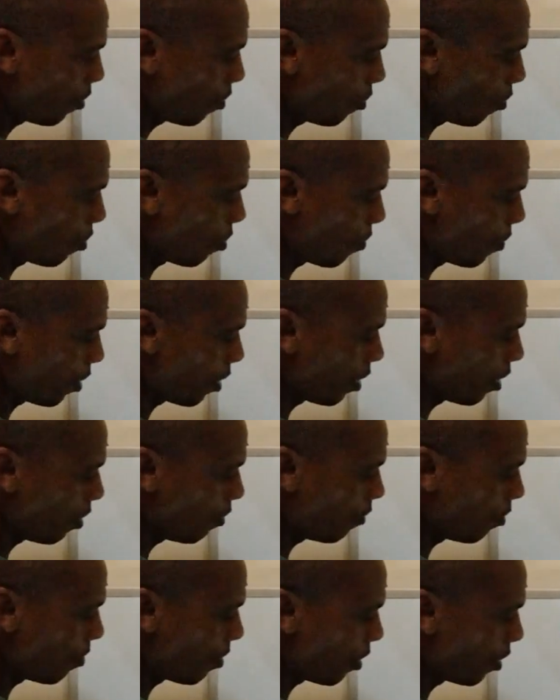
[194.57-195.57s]
Or we can
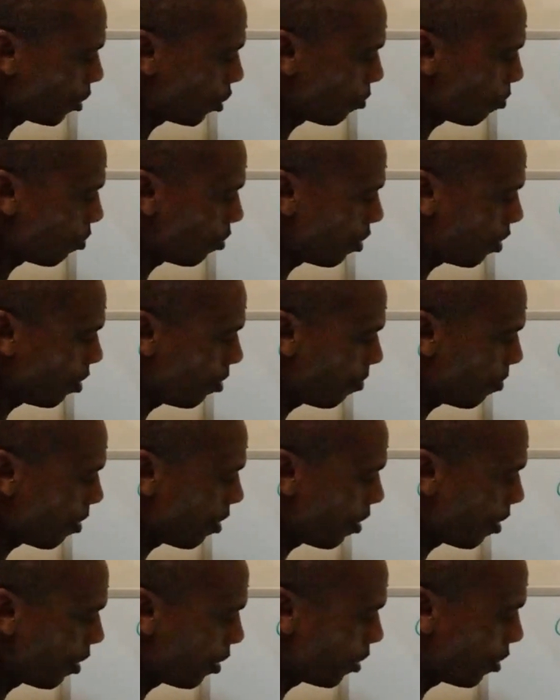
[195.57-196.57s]
even make it smaller
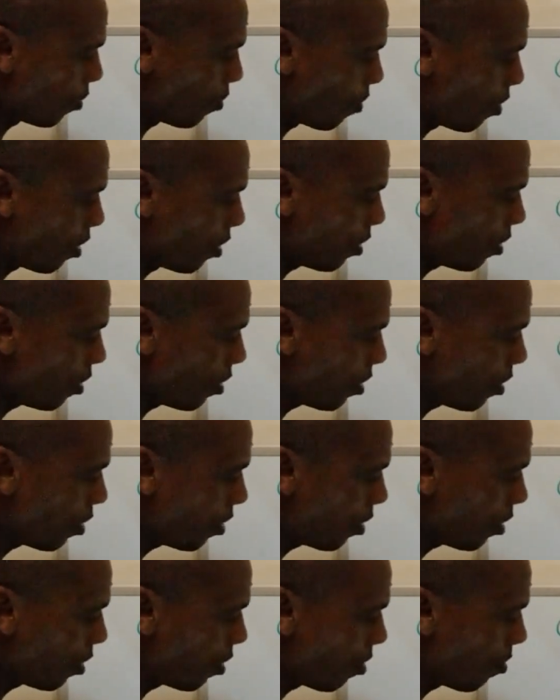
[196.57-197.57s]
by writing 1
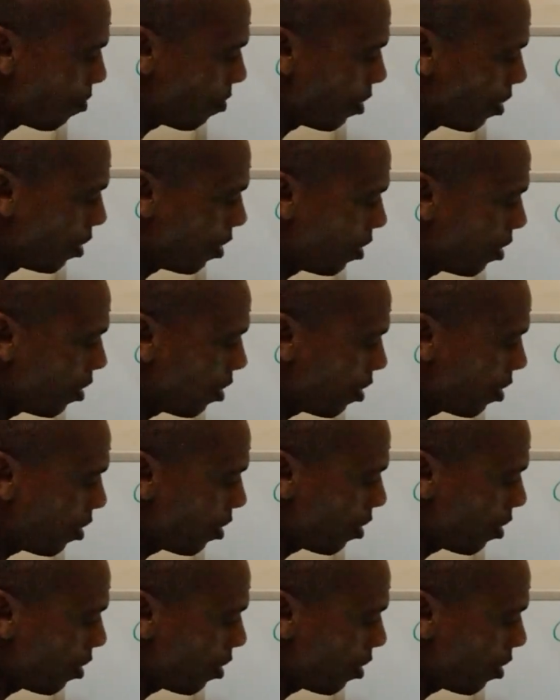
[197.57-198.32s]
milliamps.